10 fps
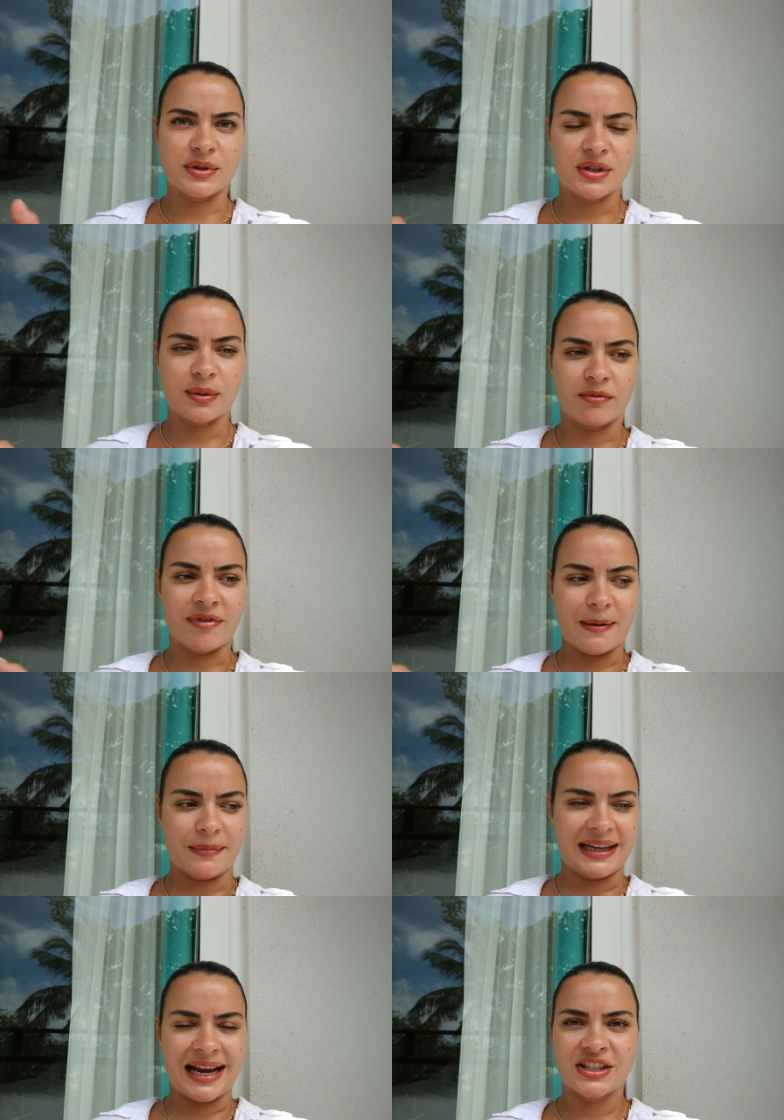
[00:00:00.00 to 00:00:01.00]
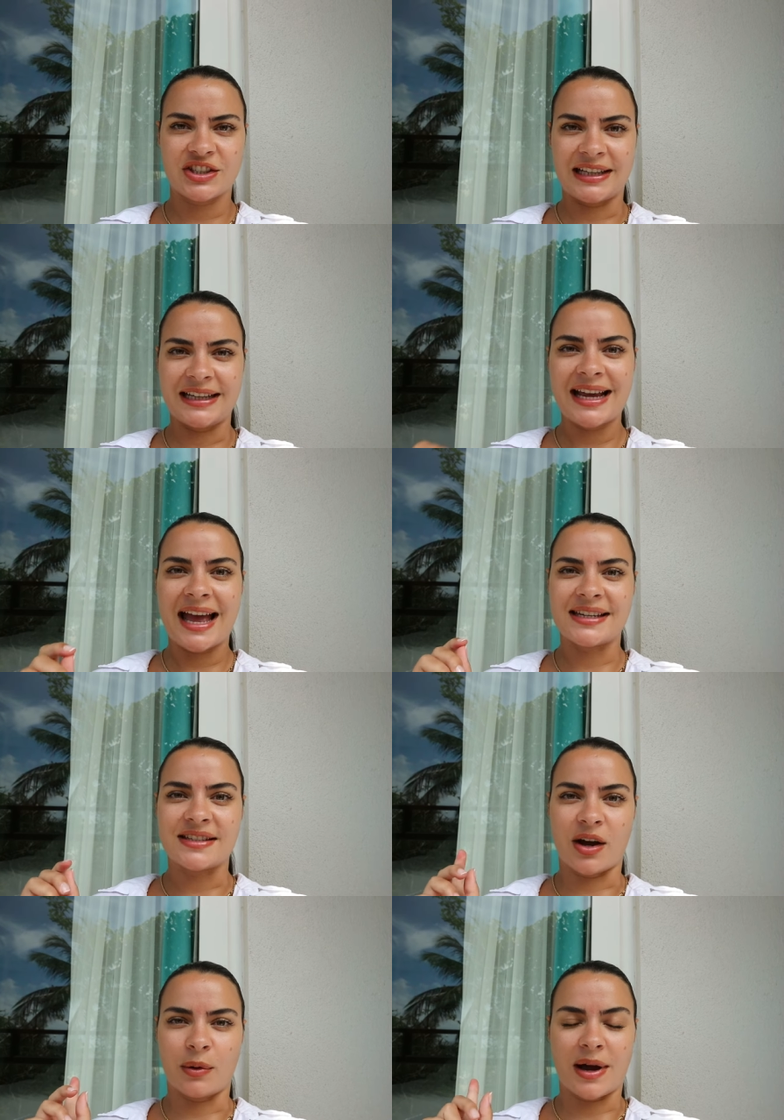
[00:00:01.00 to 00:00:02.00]
will stop rambling actually
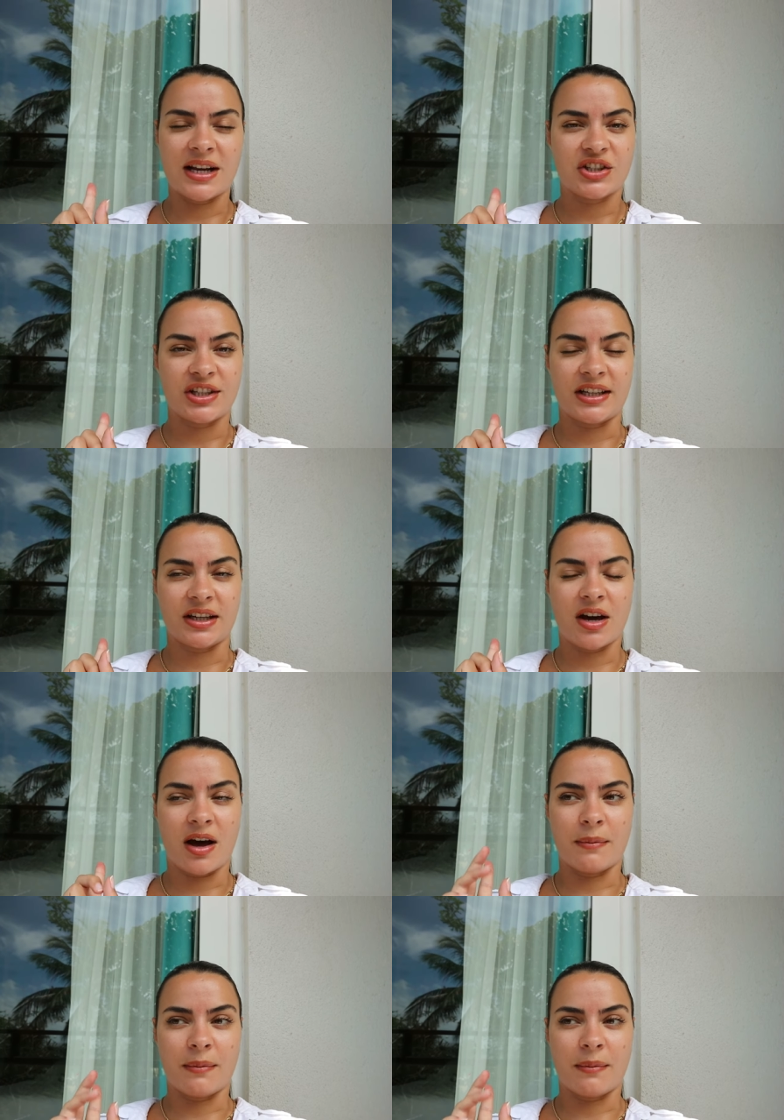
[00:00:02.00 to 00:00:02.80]
and I will actually